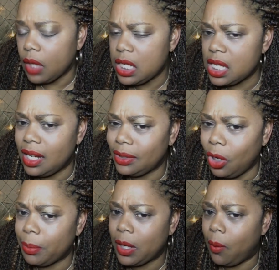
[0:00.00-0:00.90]
He tell her,
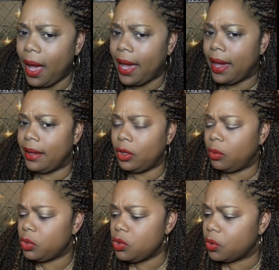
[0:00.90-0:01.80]
no, be quiet,
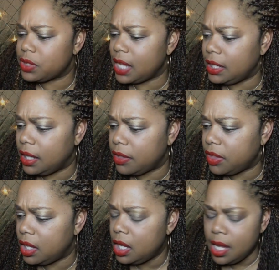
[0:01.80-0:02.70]
don't, you don't say
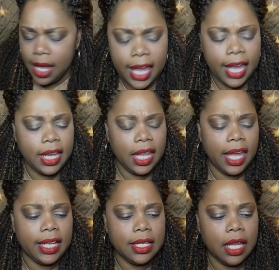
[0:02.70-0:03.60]
nothing. And,
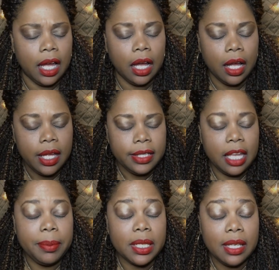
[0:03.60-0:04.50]
and, uh,
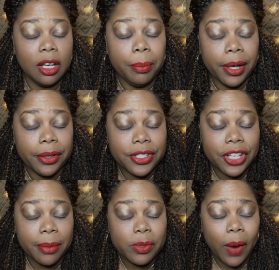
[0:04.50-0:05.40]
Deputy Dingleberry
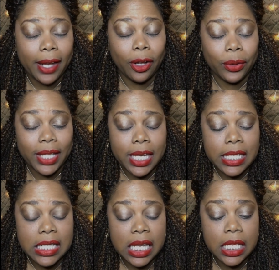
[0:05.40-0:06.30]
jumps right on it. He
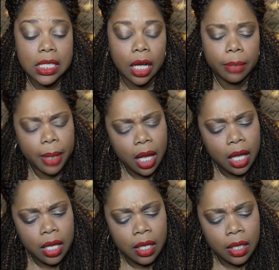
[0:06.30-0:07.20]
says, um,
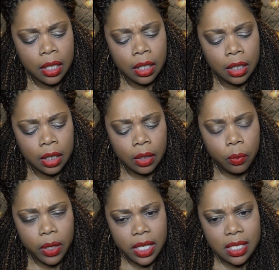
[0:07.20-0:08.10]

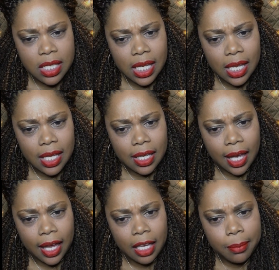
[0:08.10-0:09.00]
what do you see,
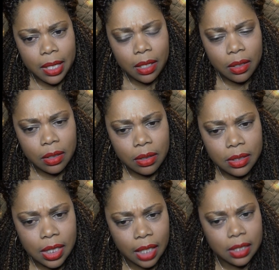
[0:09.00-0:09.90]
Amy?
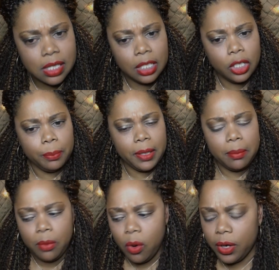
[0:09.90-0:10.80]
Tell us a little bit
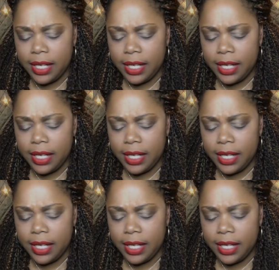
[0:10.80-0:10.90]
more.